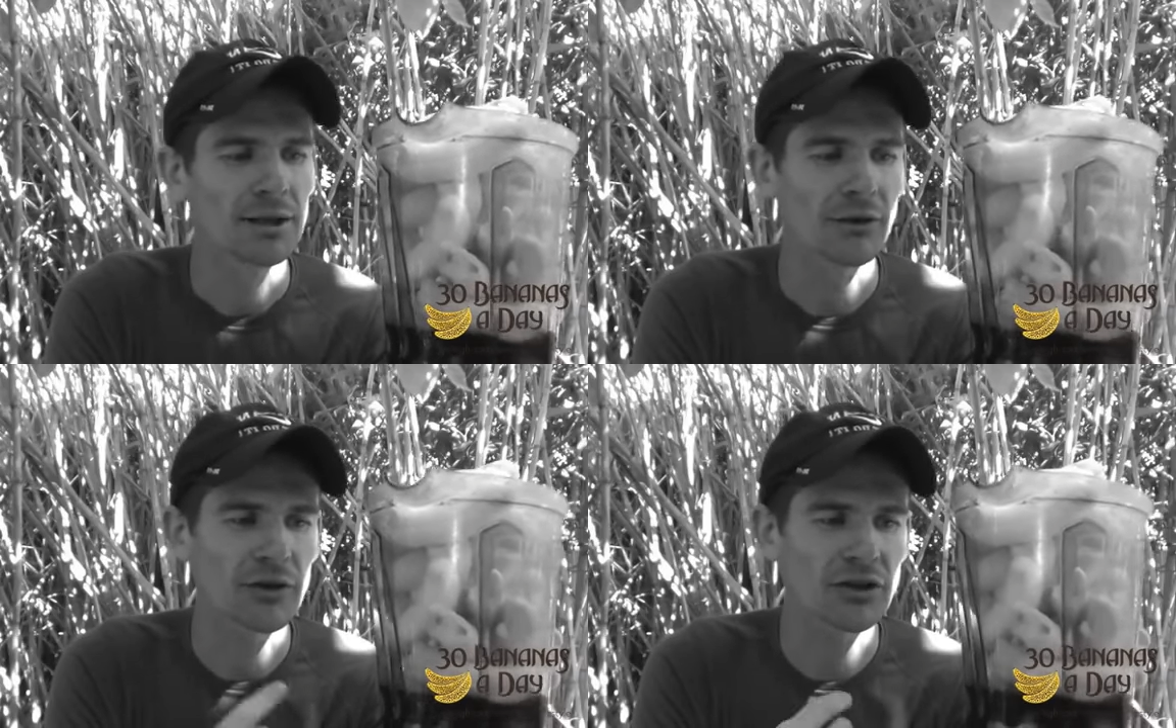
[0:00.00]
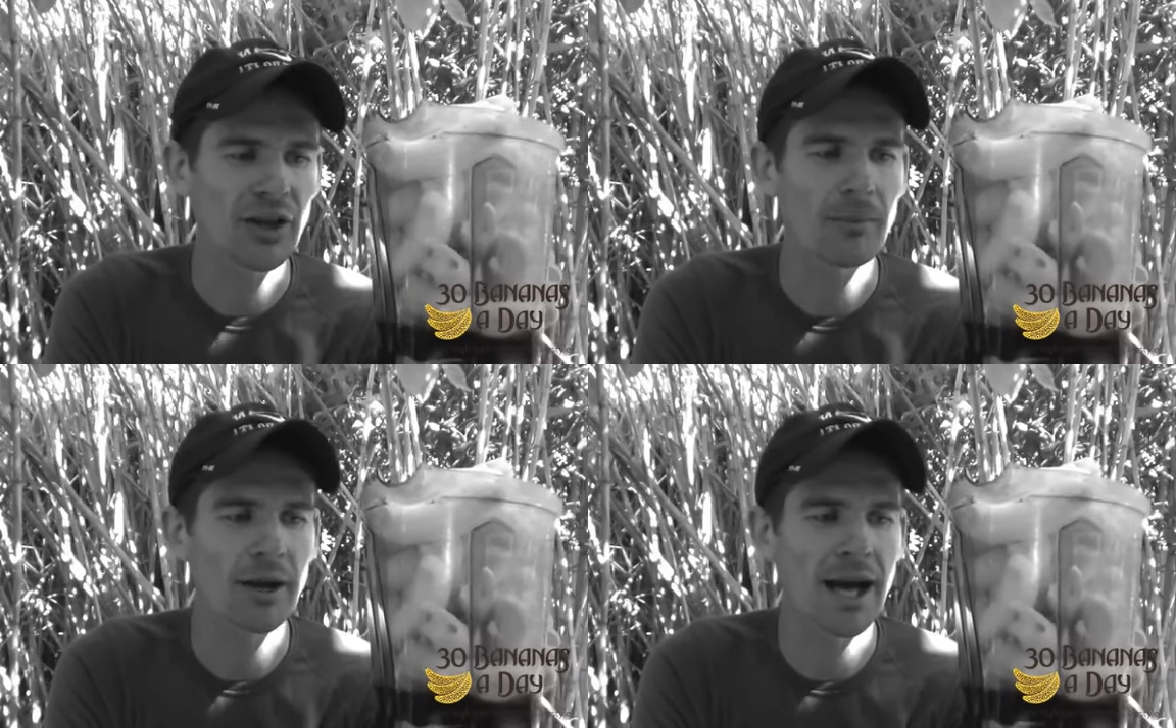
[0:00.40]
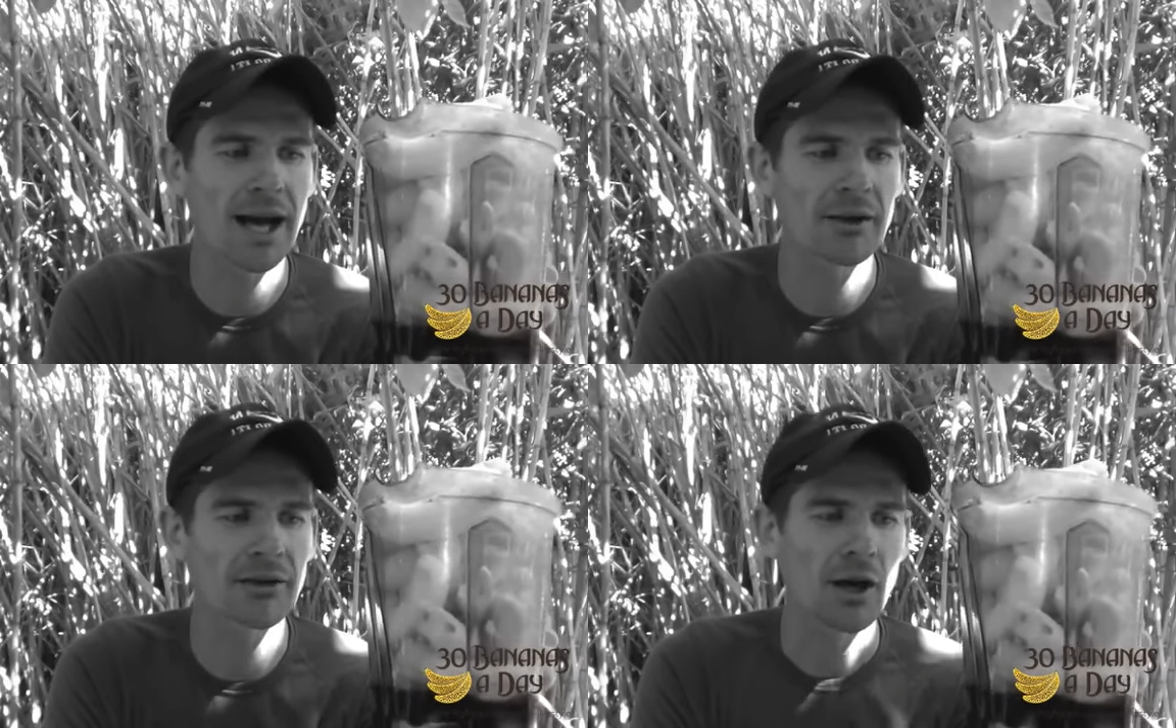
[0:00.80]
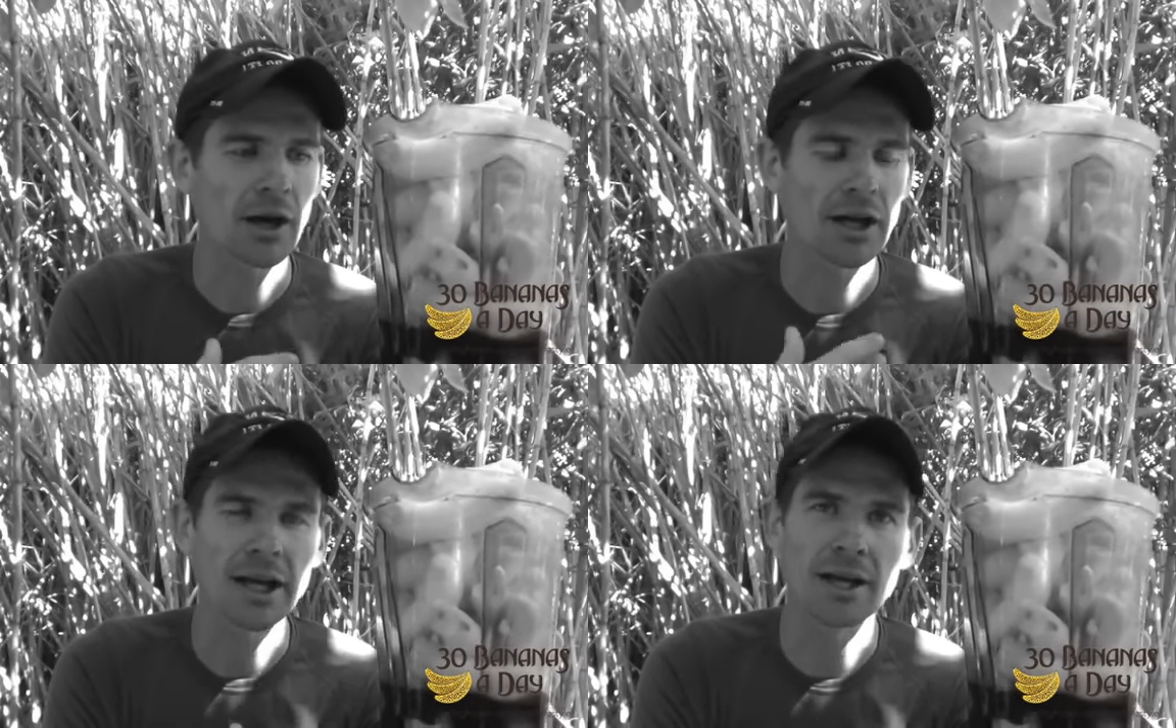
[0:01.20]
So if I just have bananas, I
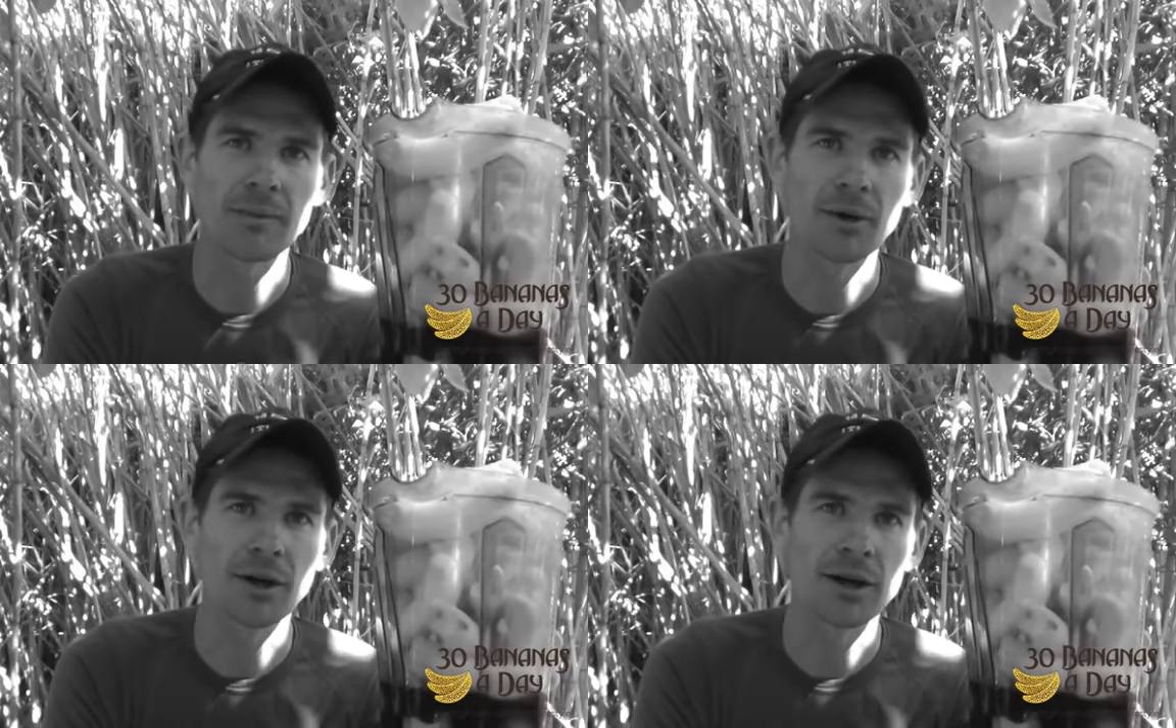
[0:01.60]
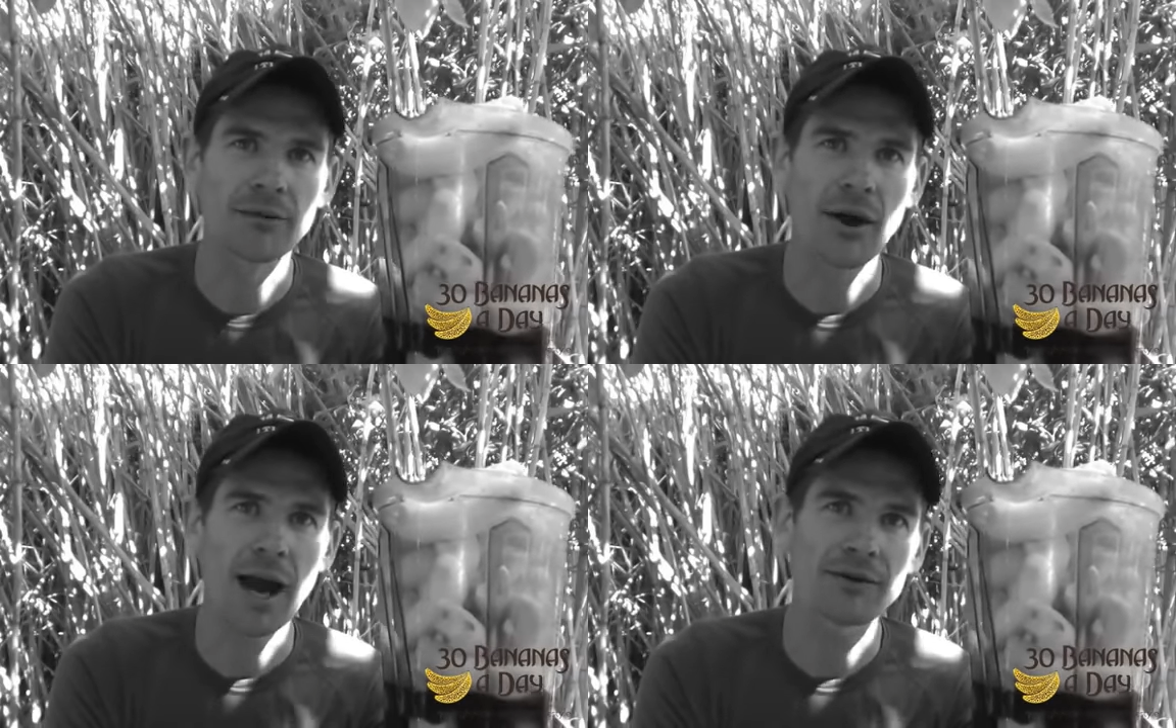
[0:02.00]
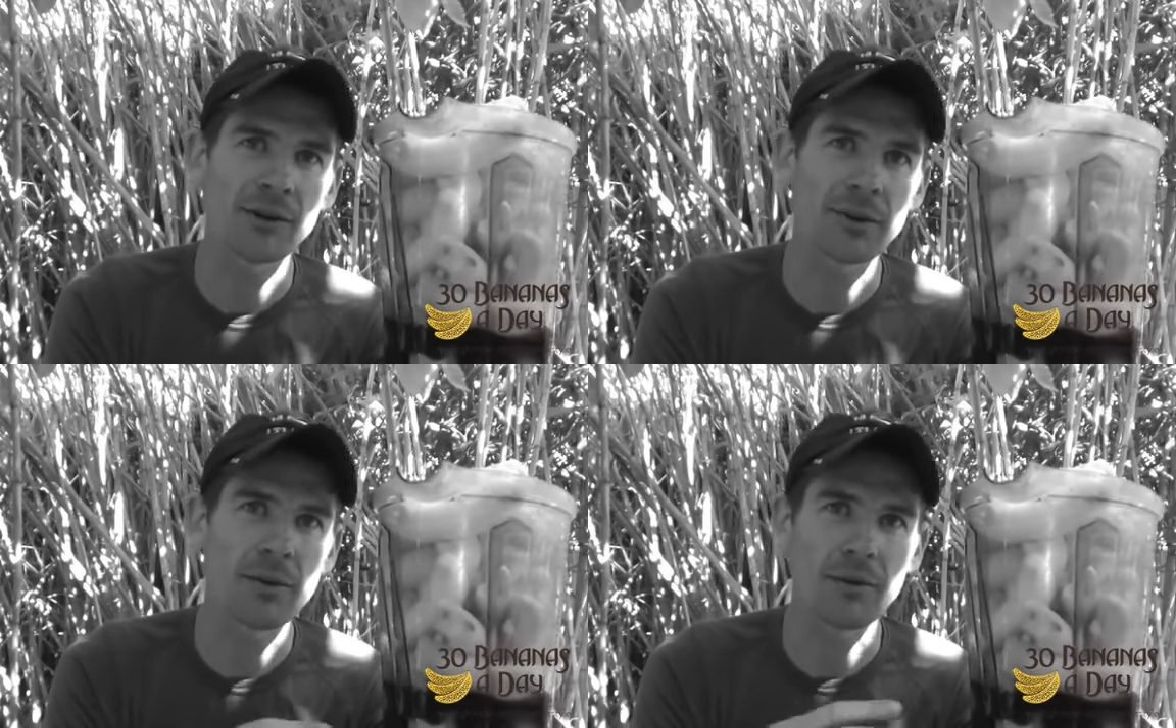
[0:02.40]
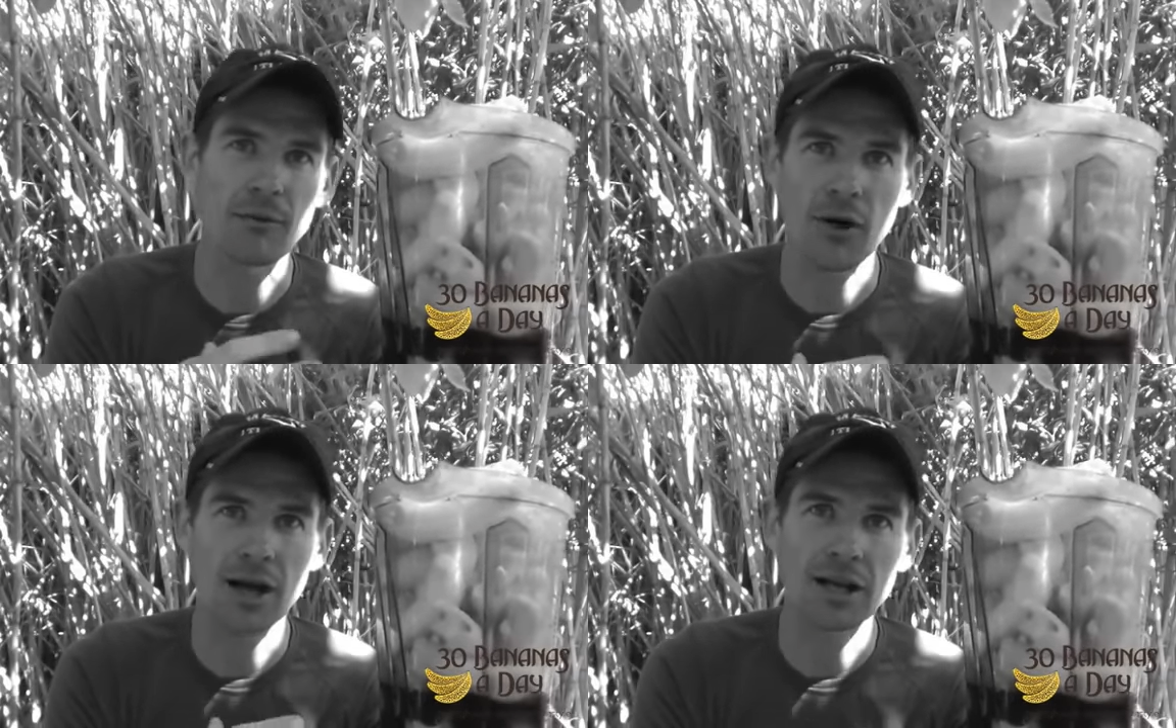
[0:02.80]
can eat it, but if I have something a bit of
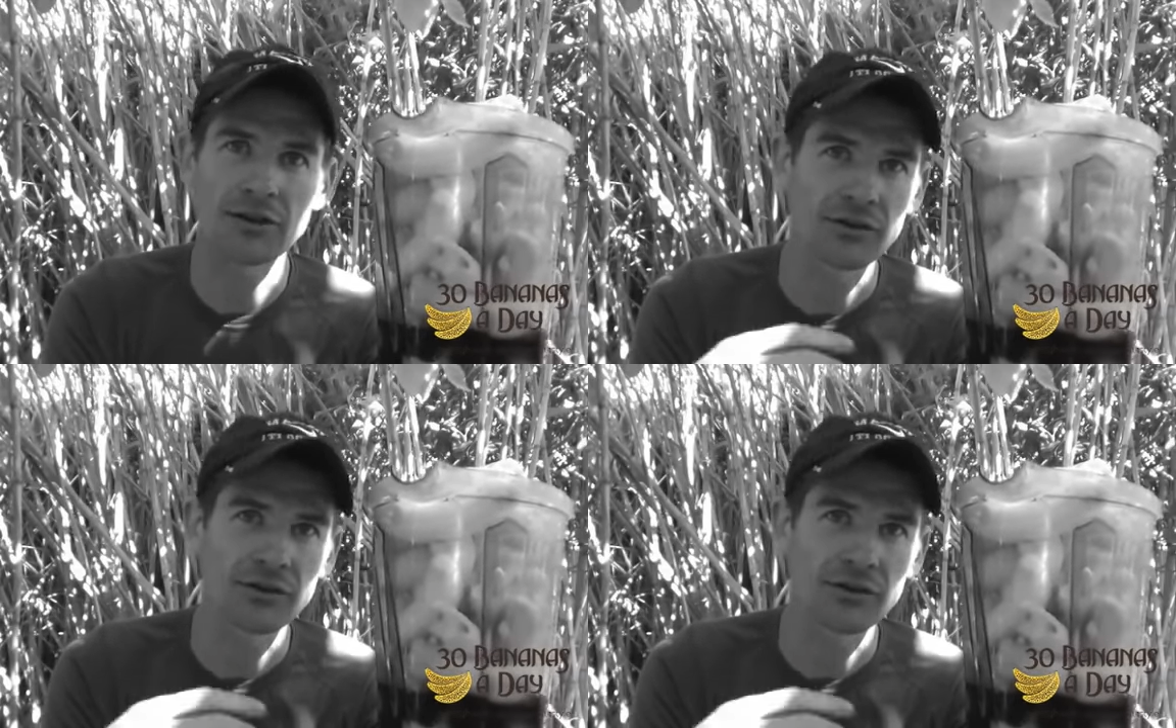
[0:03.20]
variety,